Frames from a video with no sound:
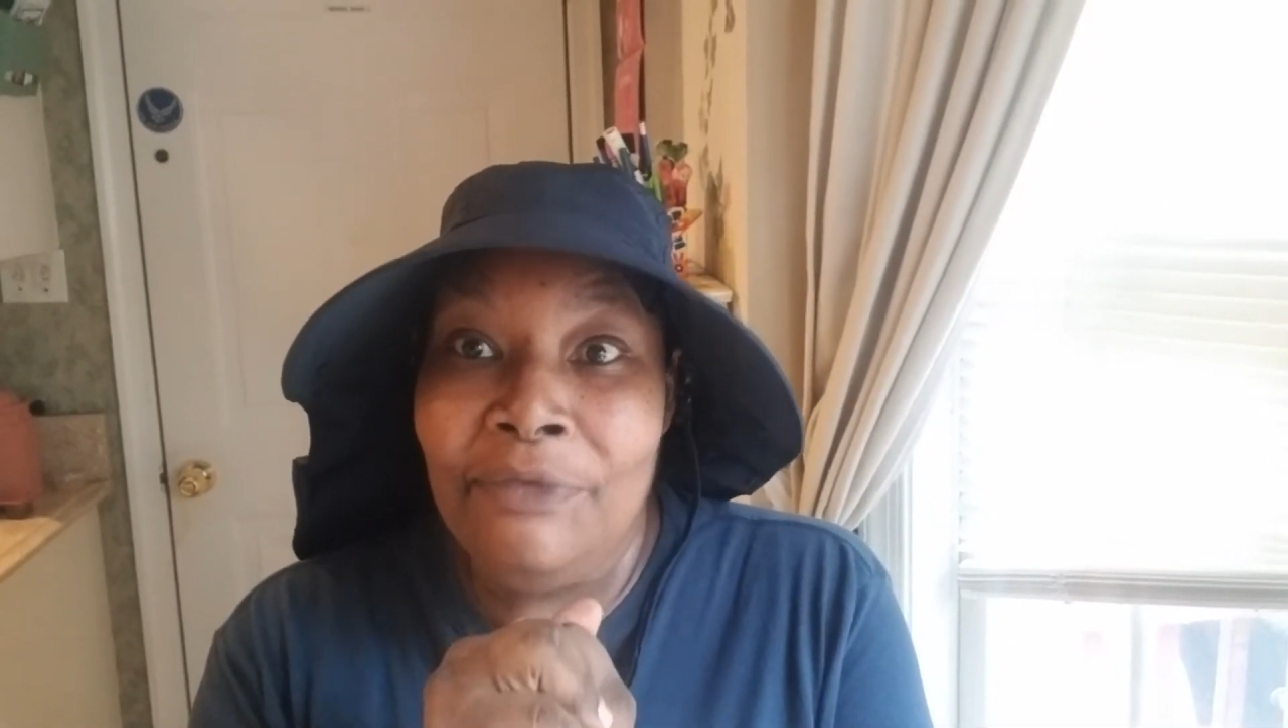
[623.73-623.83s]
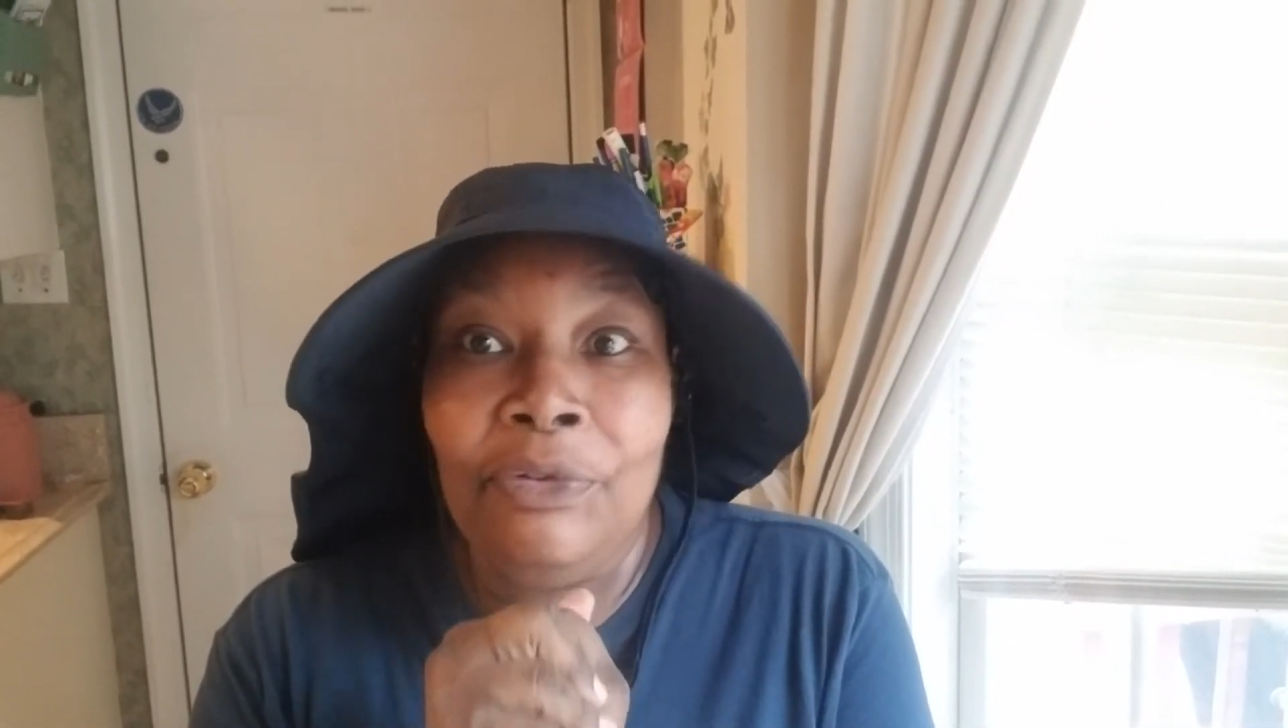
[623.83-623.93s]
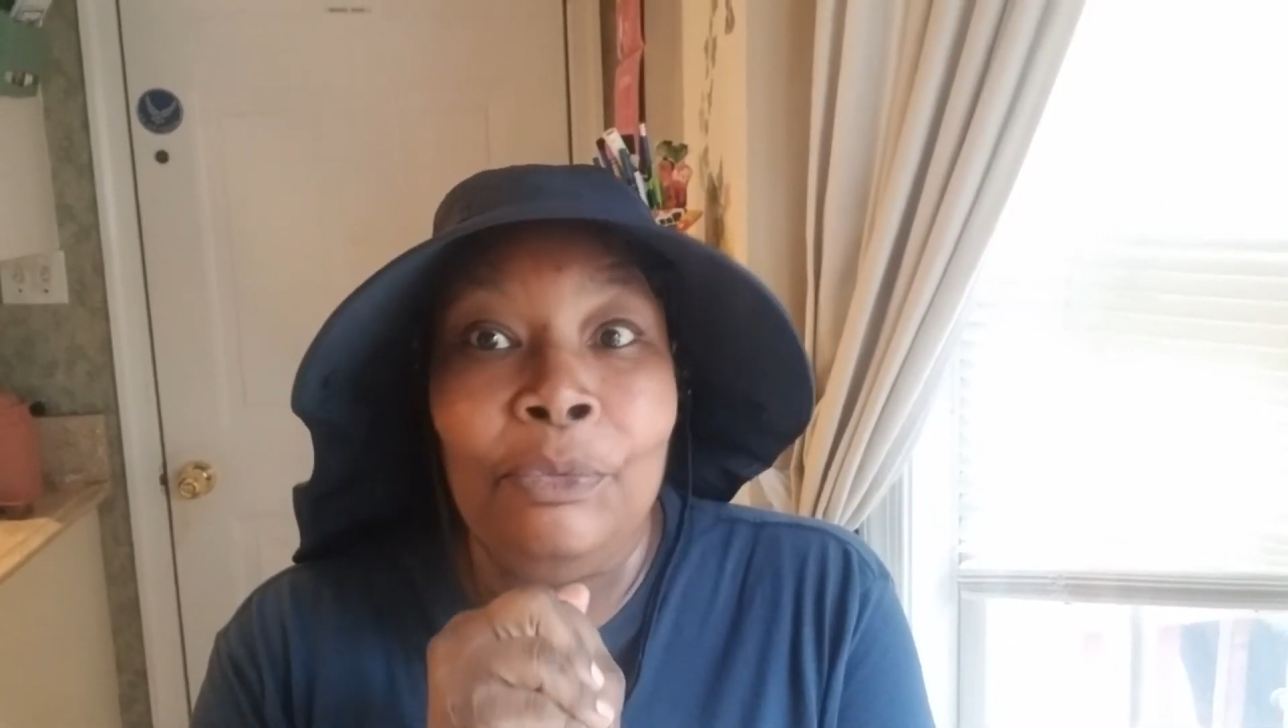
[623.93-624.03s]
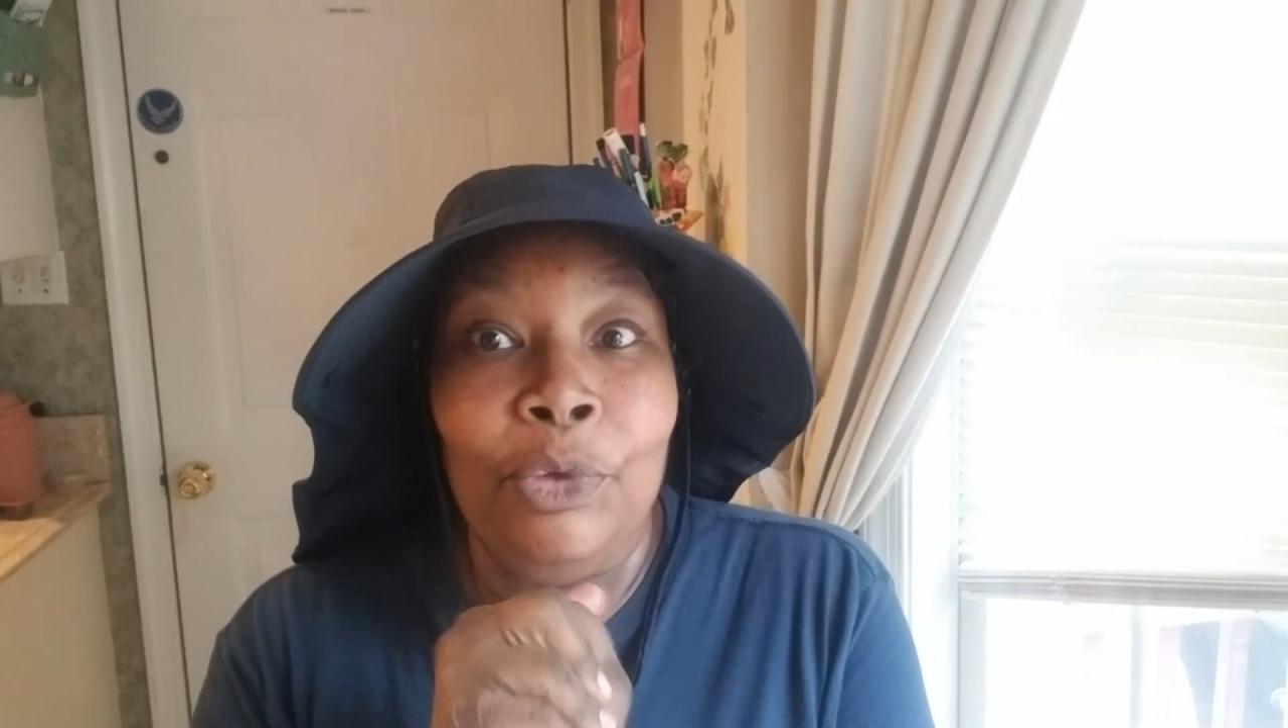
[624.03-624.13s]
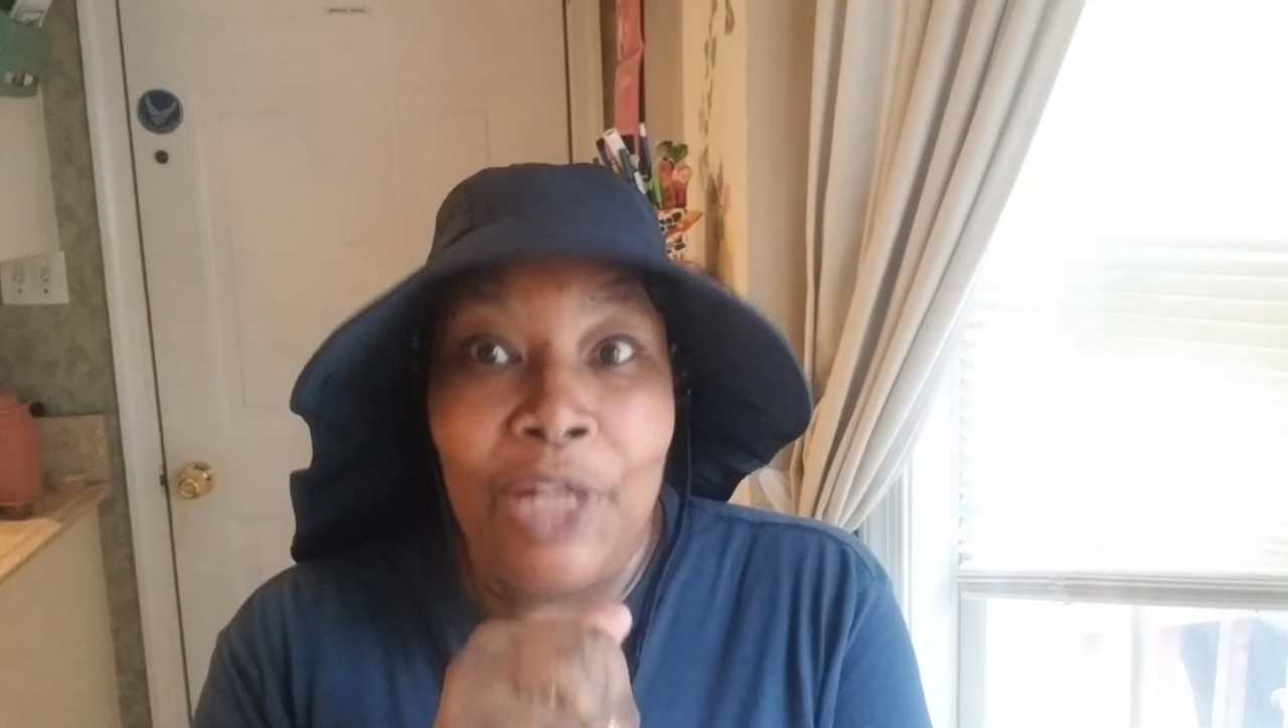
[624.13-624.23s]

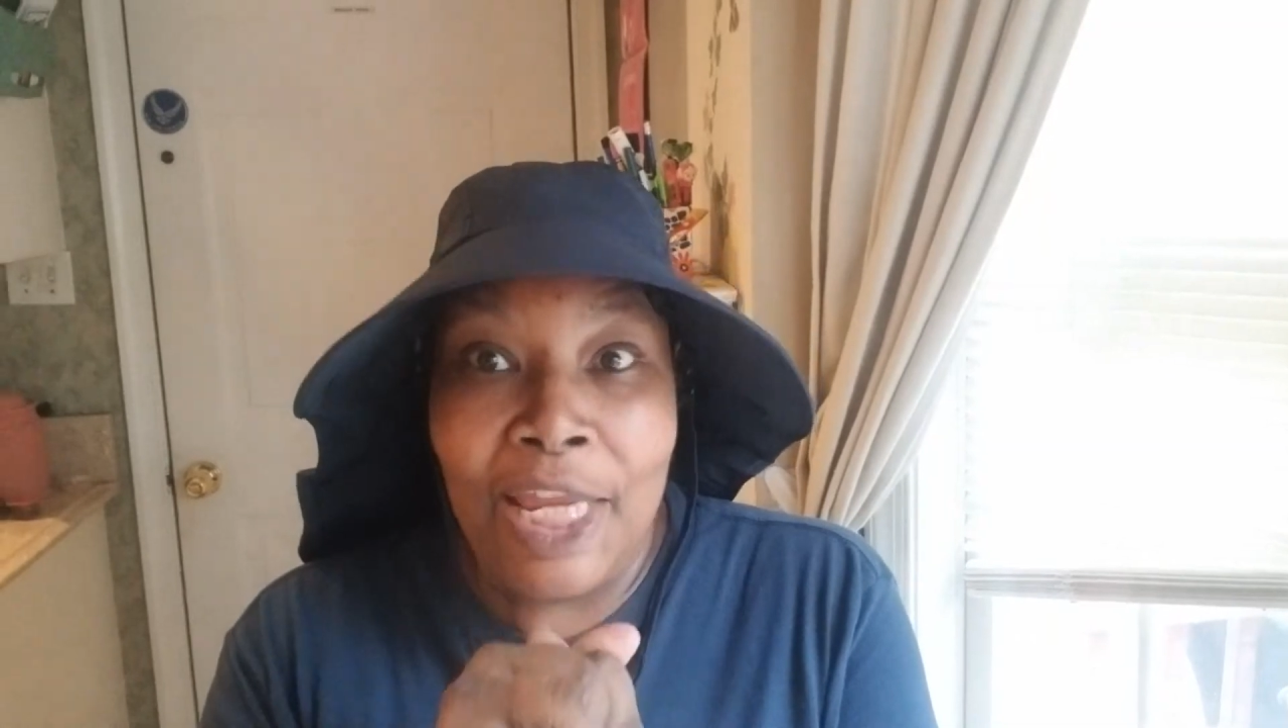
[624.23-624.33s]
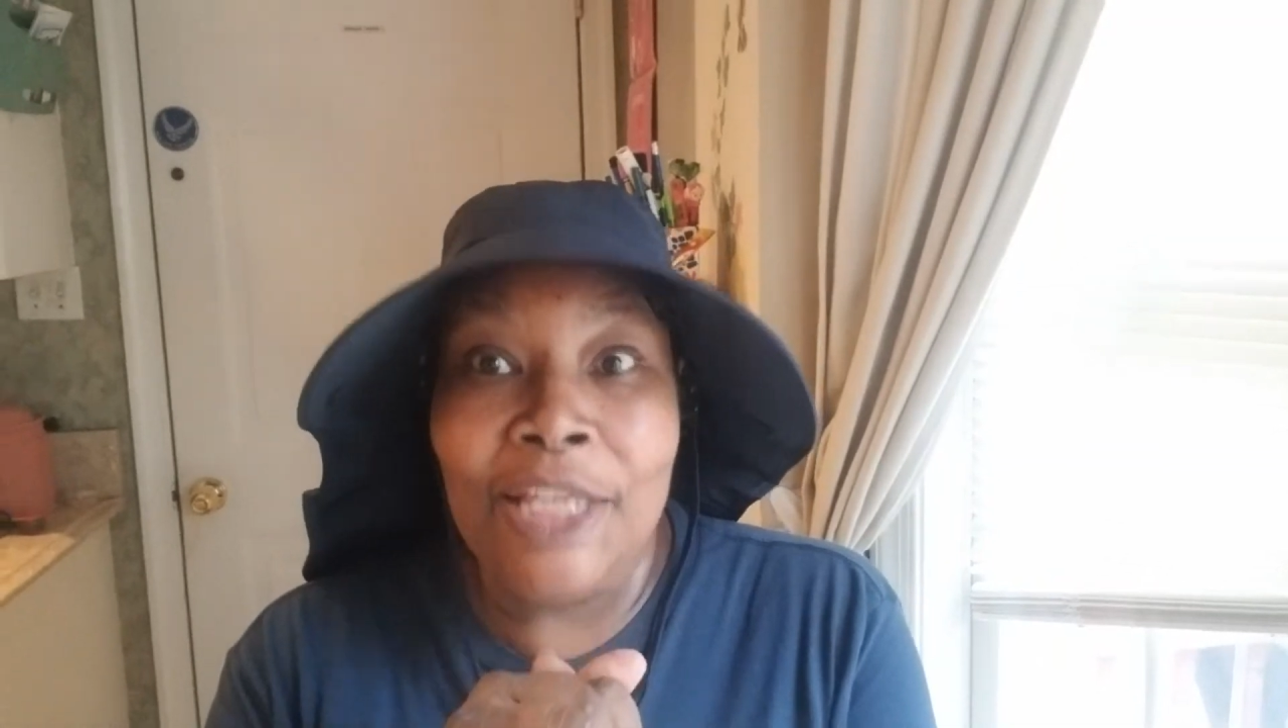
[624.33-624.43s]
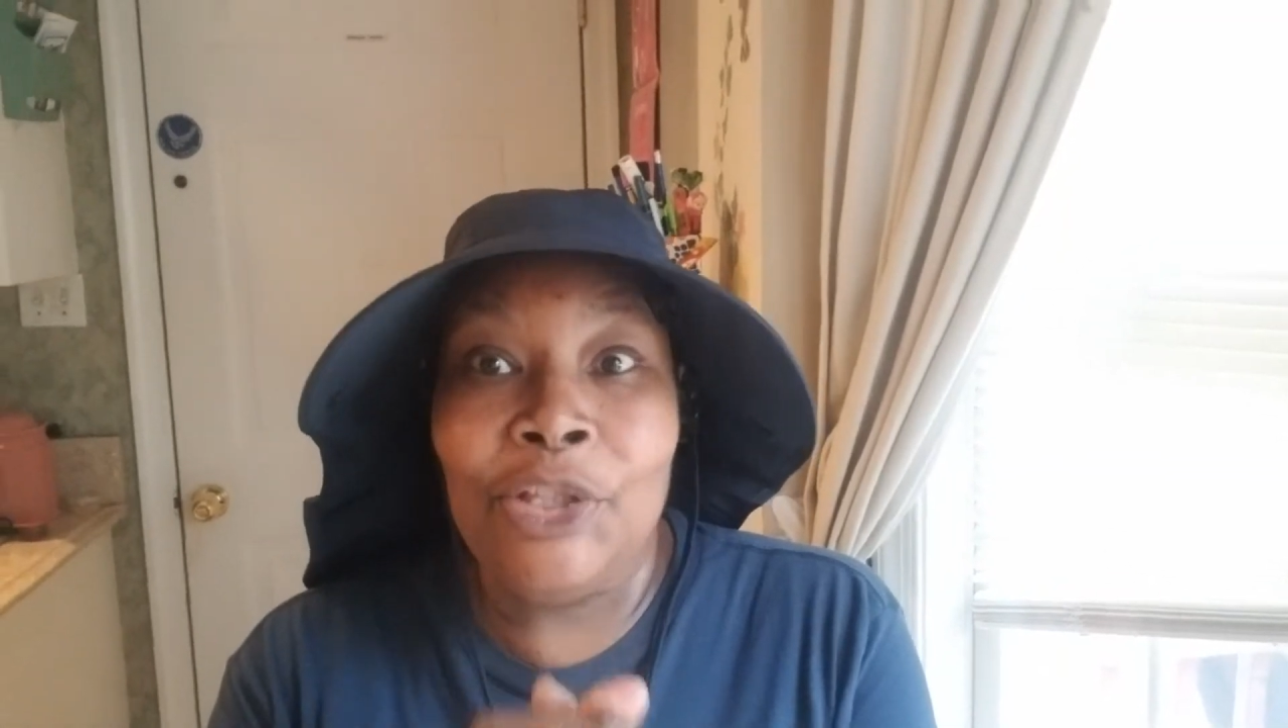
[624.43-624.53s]
from Renee's